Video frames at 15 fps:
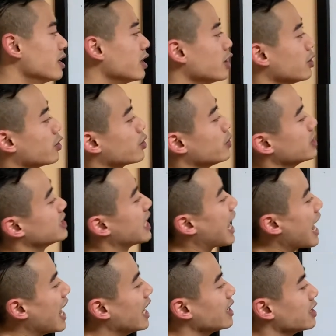you're going to
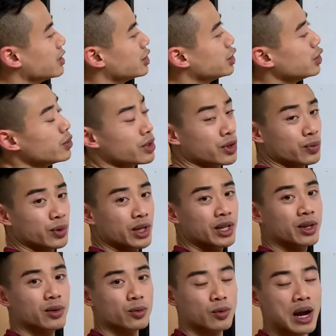add two to three
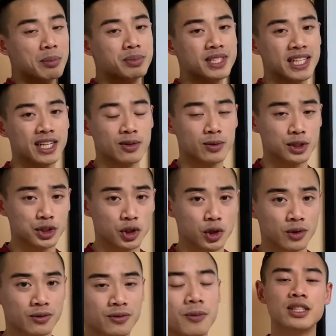reps in
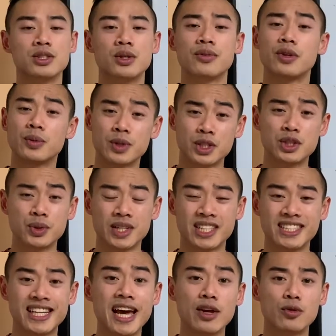reserve. So if you were doing
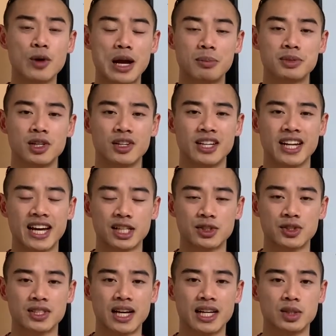10 reps on an
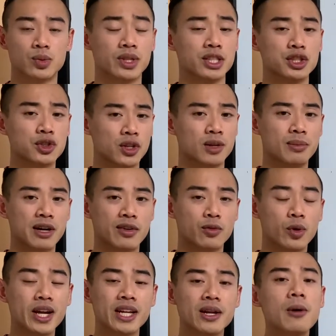exercise with a certain amount of
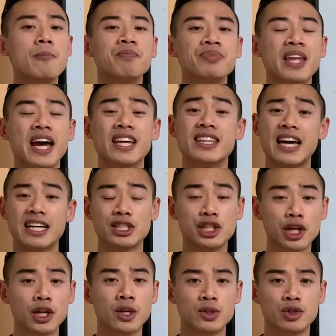weight, and that
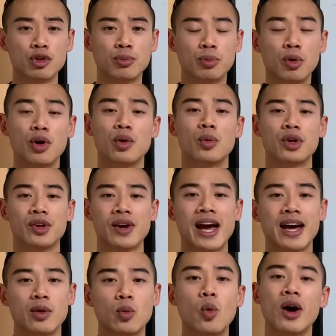took you to a point where you
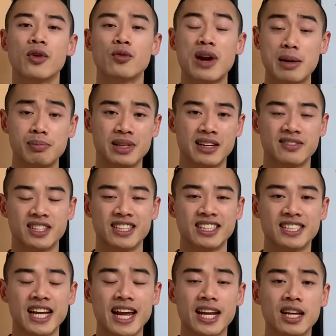had one rep left in the
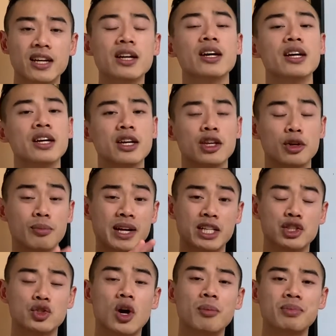tank, you might
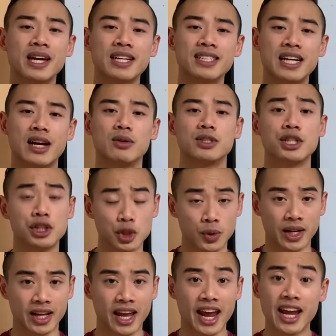drop that down to
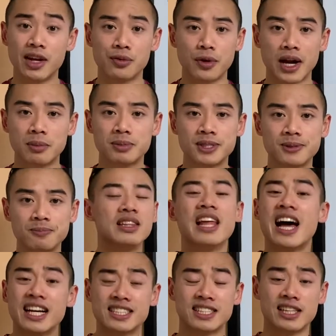doing eight reps.
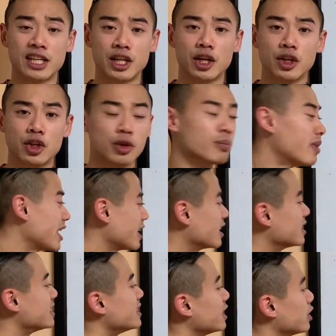Lastly, you might
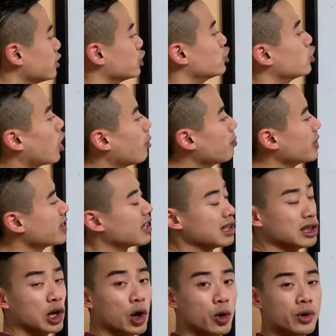consider dropping the
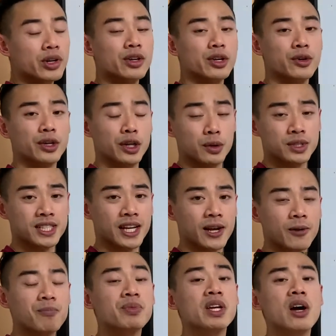load you're
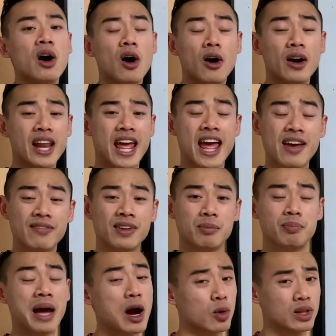using on heavy
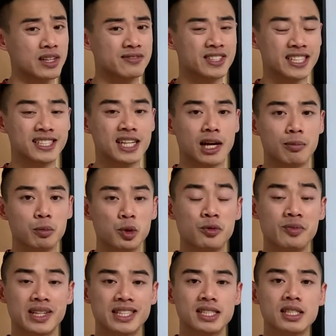powerlifting type
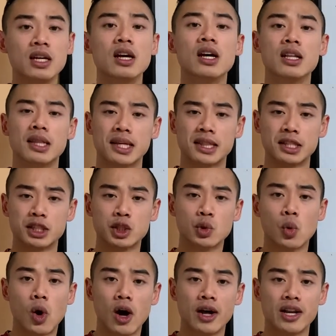movements, like the
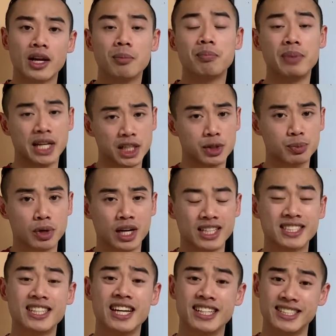squat, bench
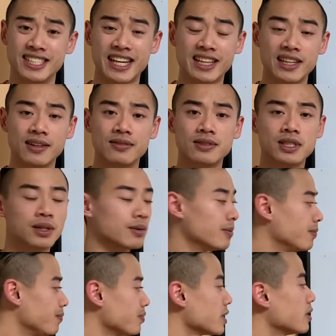press, and deadlift.
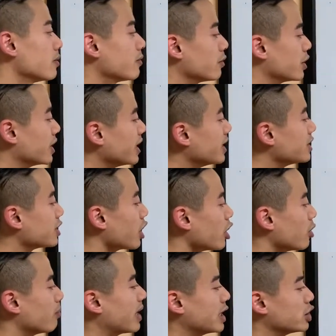For these, you
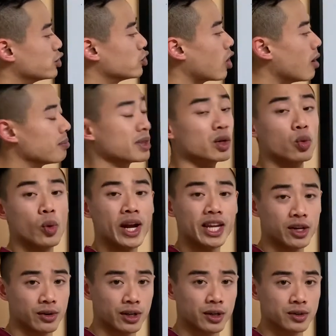might drop the weight
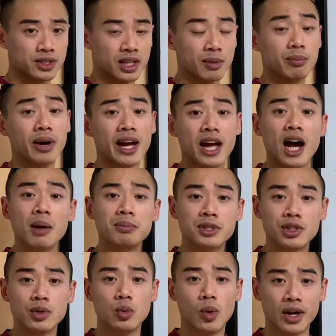you're using by up
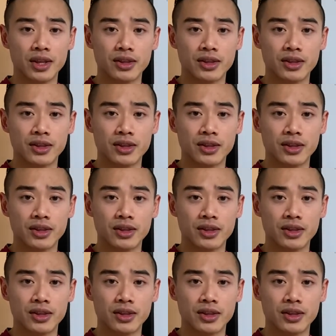to one